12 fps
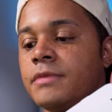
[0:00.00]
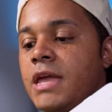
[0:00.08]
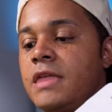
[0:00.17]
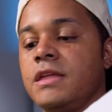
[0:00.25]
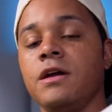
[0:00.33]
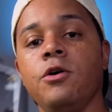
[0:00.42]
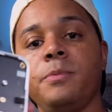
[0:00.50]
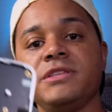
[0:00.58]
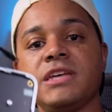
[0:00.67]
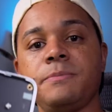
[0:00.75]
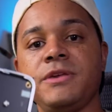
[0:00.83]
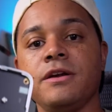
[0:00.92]
And then it opens
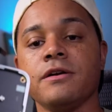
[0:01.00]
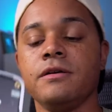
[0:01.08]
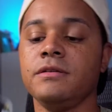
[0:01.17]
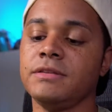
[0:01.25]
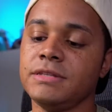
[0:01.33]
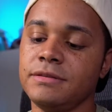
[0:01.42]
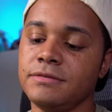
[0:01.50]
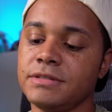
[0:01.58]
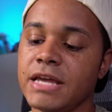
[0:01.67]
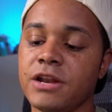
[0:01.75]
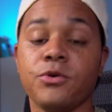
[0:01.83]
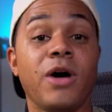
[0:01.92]
up here It's
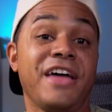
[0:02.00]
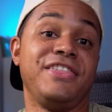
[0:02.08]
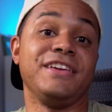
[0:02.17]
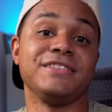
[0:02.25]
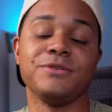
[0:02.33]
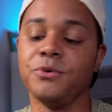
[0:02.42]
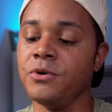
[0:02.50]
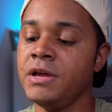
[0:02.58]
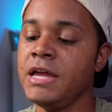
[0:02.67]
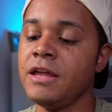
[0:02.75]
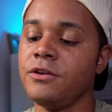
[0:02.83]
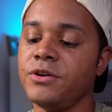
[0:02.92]
kind of cool. I think it's cool.
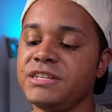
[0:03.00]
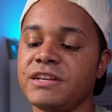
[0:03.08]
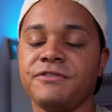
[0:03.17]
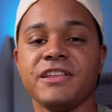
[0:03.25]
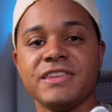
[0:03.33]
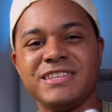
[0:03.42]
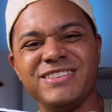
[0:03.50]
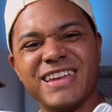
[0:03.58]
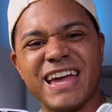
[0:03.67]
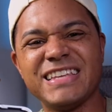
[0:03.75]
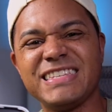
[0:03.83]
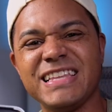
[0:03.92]
Nerdy stuff like this. You can
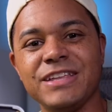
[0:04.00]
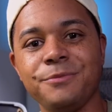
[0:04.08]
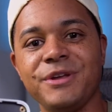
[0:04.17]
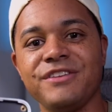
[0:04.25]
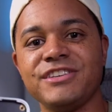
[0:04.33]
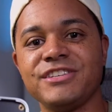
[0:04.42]
kind of see a little bit of the